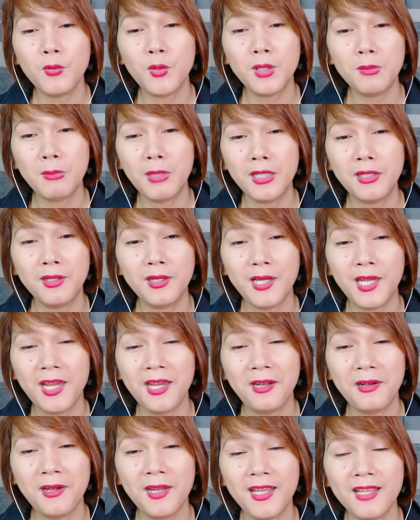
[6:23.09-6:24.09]
What matter
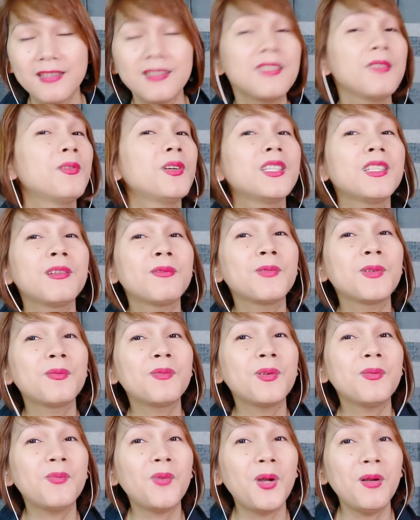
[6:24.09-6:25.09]
here is the wonderful
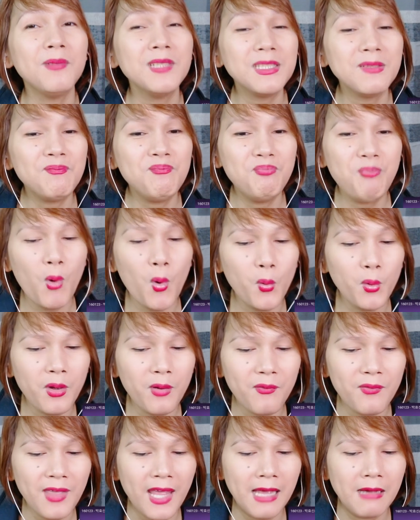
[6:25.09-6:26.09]
performance, both
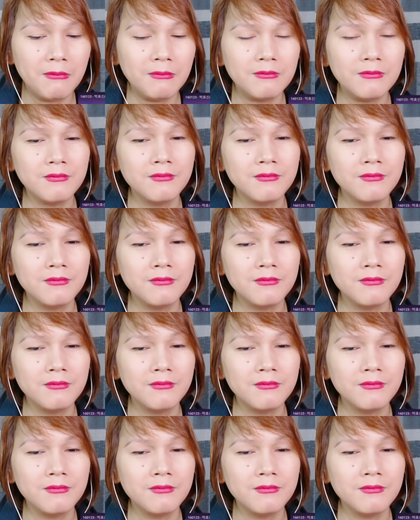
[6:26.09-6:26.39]
of them. Wow.